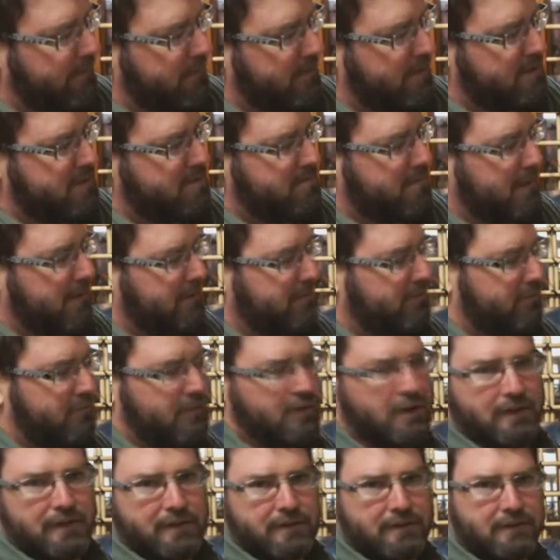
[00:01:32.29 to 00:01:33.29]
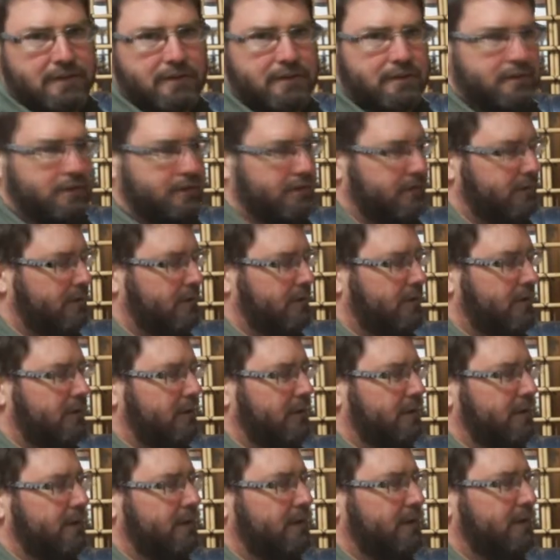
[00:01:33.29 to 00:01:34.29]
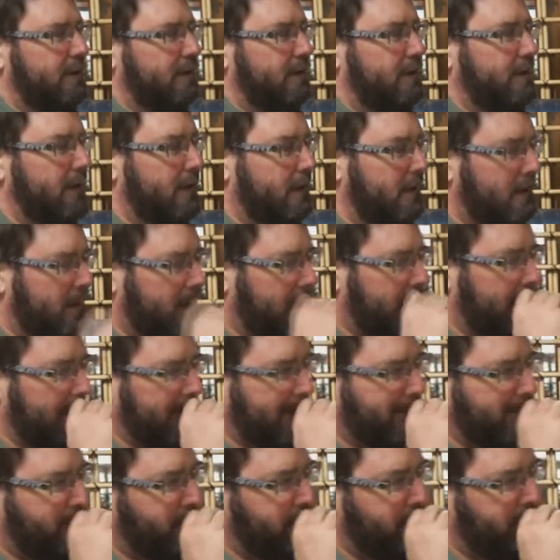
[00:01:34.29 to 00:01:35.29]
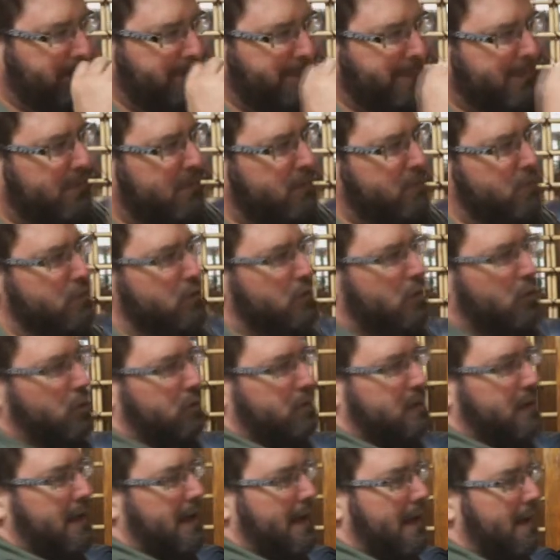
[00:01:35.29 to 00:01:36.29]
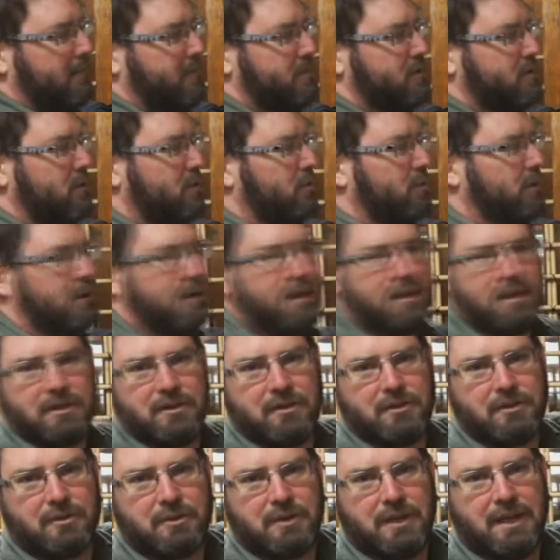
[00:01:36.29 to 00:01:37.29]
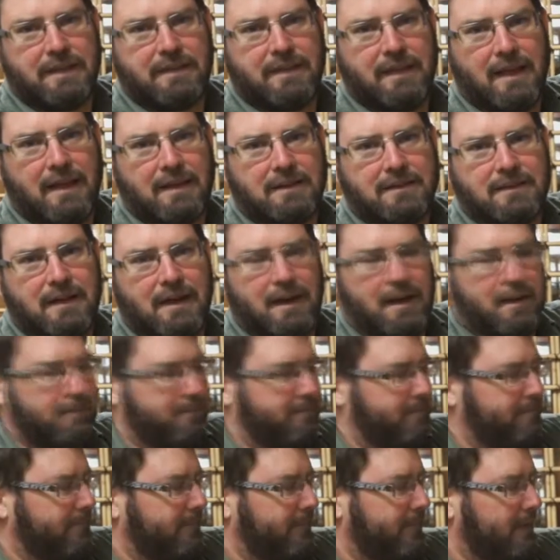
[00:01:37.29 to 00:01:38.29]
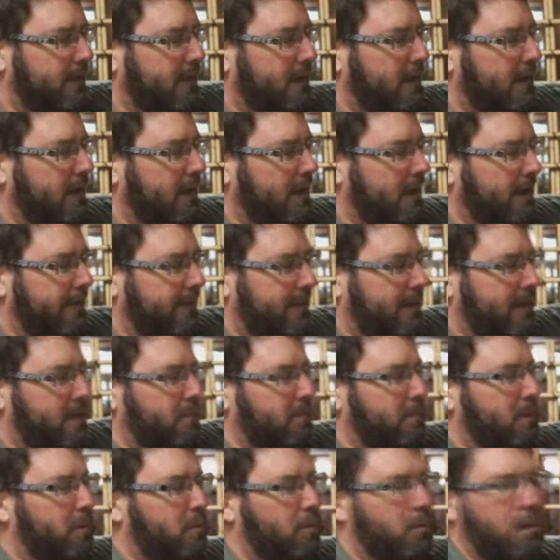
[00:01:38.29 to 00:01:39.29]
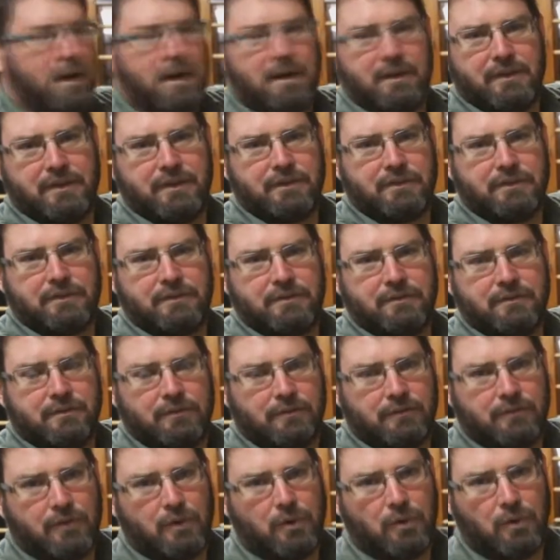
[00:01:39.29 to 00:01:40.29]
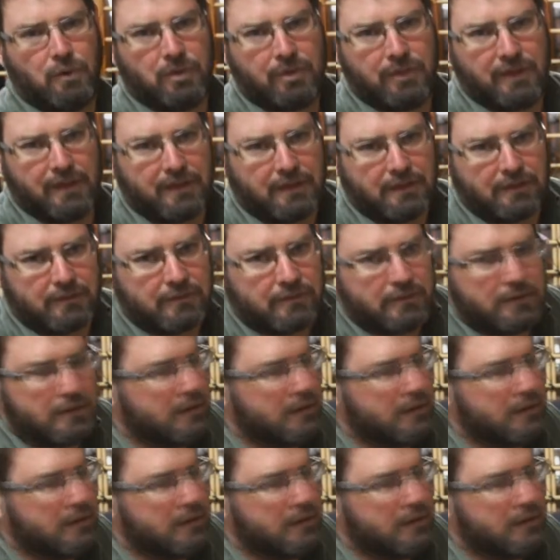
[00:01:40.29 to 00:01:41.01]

is my front currently, but there's no top, so we're going to create that top. And then I'm going to wire this whole thing,